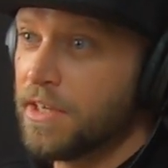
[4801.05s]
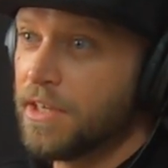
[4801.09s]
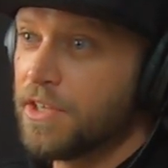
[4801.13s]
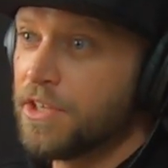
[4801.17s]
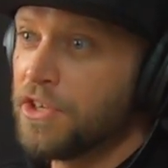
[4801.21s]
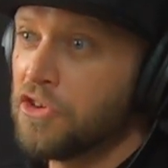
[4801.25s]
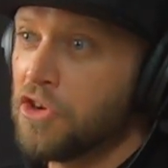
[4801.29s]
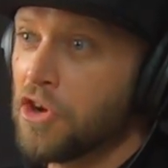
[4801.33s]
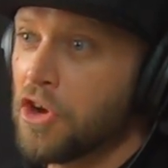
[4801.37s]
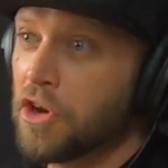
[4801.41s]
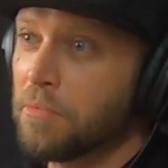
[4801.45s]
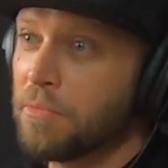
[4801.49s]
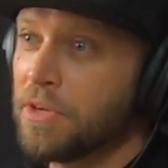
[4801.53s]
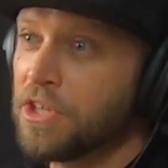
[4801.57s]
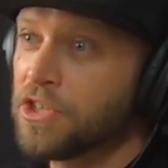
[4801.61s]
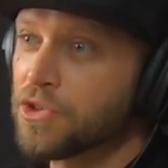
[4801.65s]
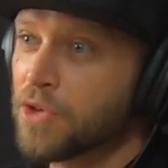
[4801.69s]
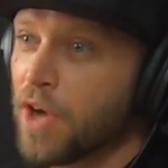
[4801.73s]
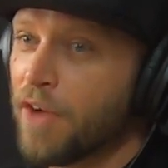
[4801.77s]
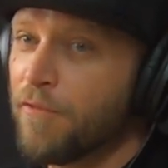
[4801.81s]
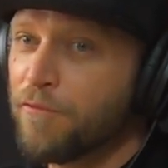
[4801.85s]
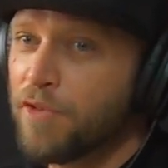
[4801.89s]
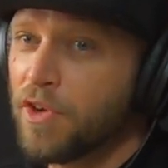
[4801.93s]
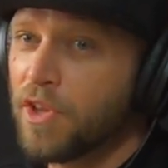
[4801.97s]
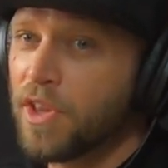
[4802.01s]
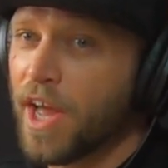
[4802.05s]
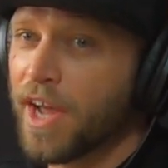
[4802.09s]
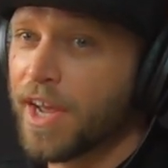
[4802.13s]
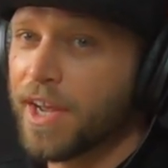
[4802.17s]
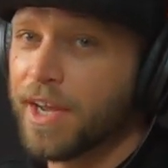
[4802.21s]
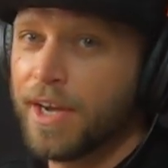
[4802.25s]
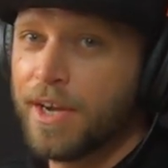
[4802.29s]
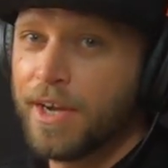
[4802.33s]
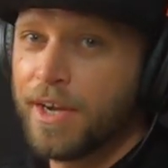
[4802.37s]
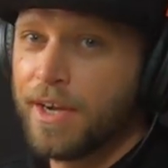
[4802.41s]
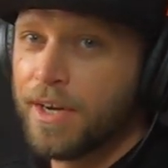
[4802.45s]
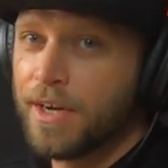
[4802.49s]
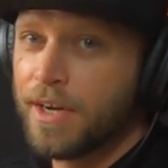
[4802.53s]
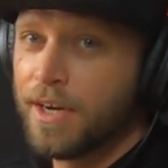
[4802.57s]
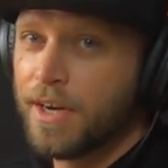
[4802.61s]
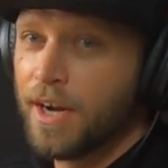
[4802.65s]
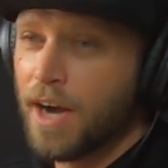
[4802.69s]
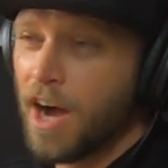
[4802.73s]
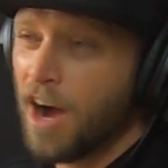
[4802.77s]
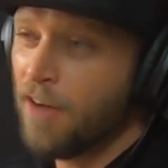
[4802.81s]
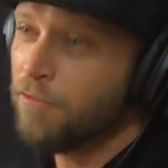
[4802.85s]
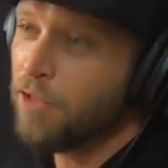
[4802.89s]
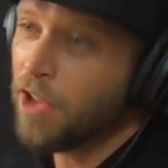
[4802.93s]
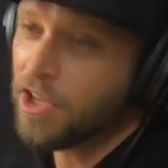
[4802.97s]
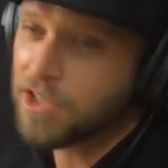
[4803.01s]
You know what I mean? So I feel like
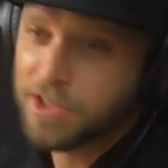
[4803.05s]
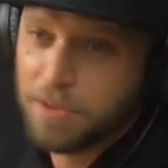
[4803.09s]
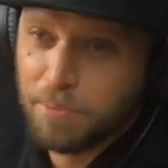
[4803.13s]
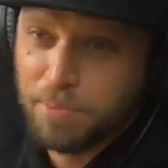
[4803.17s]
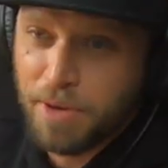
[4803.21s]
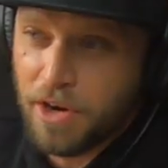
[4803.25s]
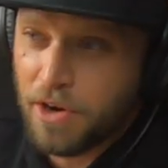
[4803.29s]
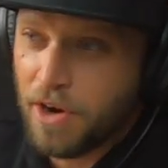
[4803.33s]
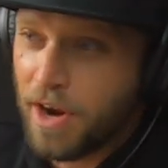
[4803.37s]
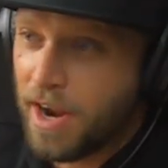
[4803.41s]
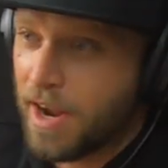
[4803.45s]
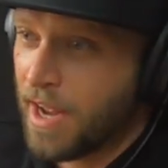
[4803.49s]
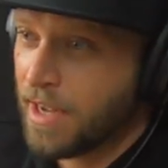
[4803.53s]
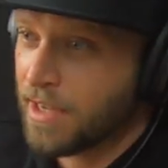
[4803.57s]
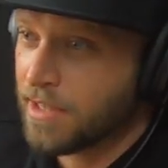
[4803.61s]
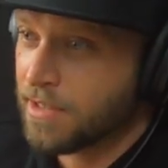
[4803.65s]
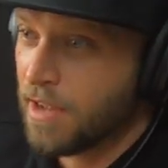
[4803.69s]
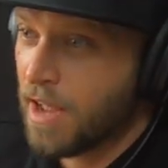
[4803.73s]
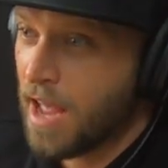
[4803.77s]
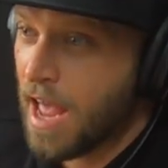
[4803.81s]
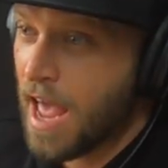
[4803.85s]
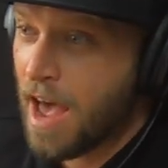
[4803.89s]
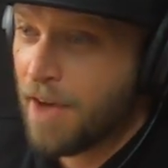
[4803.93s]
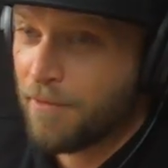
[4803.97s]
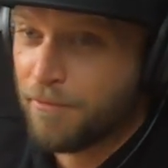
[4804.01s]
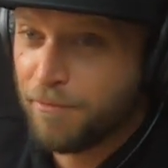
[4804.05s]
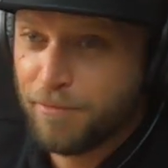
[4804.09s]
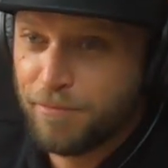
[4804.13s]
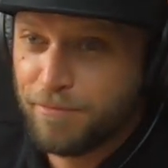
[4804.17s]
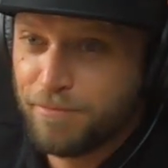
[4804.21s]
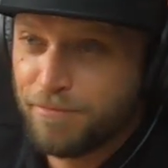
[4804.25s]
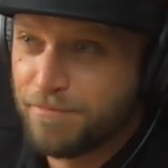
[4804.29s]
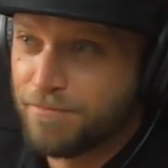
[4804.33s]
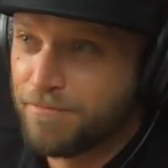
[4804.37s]
I've lost the better half, half